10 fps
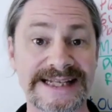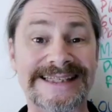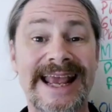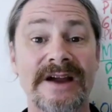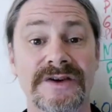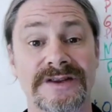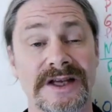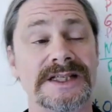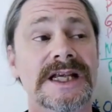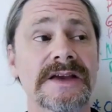It's
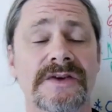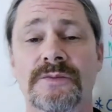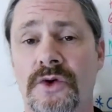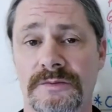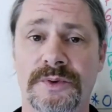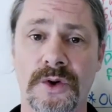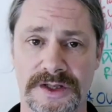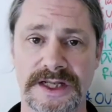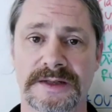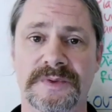everything. It's even more
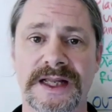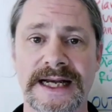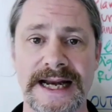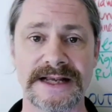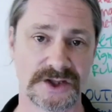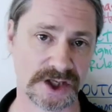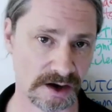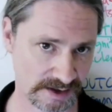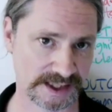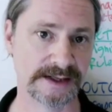important than the planet as a
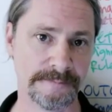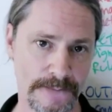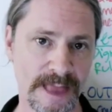karaka.